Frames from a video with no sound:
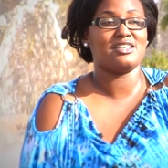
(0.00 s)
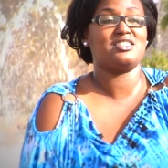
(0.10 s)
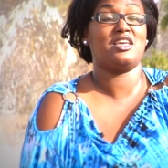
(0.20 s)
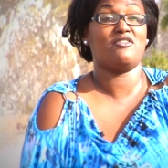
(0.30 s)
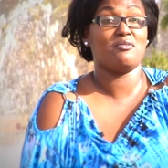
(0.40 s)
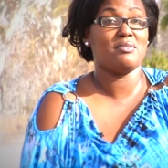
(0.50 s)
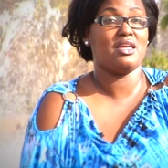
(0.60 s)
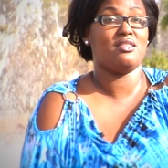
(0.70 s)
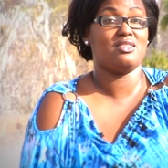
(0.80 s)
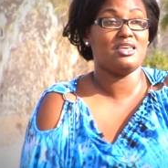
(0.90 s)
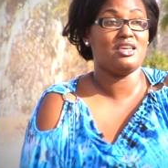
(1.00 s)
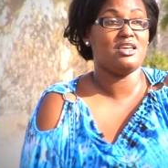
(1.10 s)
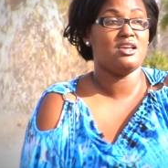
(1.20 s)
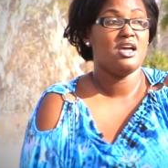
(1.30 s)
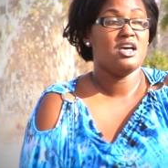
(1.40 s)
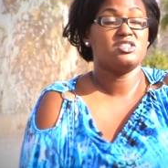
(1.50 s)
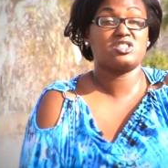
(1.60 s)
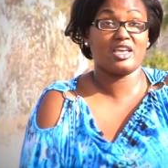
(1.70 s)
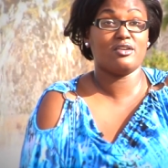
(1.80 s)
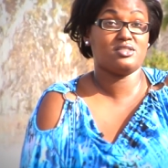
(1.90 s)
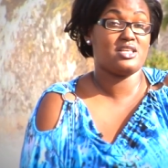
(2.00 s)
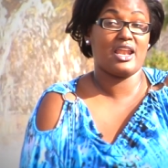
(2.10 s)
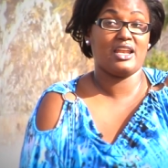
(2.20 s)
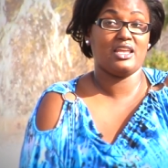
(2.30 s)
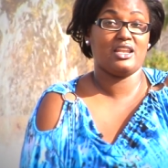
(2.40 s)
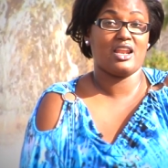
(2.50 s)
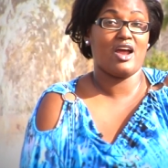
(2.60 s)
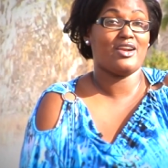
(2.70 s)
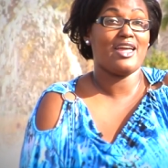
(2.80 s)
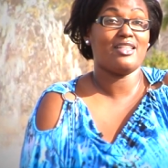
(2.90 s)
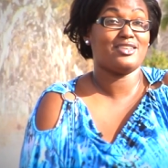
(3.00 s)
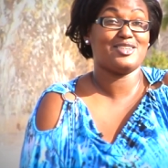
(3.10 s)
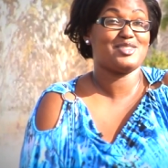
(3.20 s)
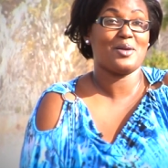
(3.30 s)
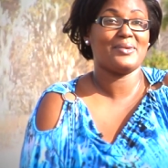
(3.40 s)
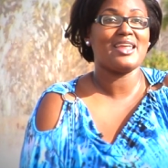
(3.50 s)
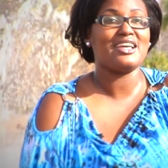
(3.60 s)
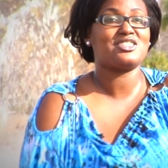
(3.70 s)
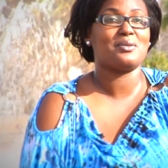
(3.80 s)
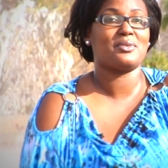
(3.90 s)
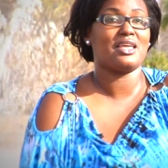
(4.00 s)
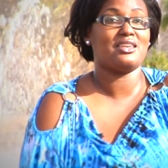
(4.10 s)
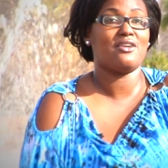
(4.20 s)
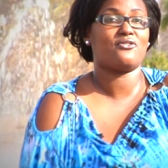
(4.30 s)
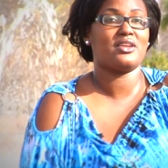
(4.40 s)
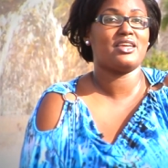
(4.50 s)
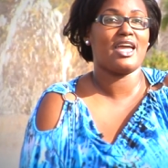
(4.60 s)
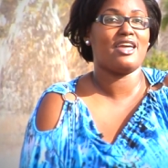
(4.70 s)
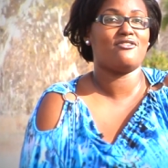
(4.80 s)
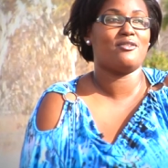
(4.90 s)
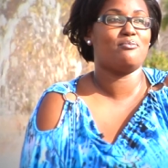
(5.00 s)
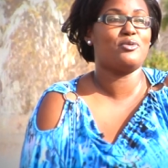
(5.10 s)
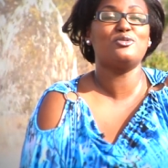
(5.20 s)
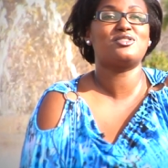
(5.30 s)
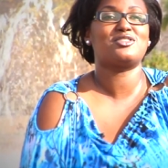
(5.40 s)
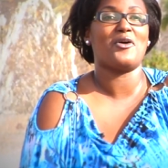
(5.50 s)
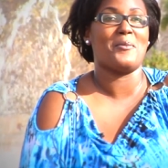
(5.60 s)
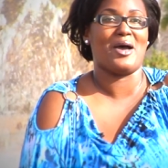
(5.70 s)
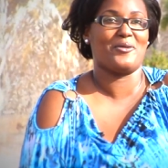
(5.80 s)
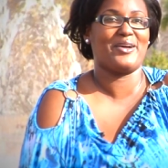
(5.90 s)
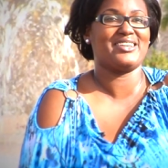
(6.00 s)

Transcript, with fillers: has given me the skills that I needed. I already had the determination, but they definitely gave a boost on my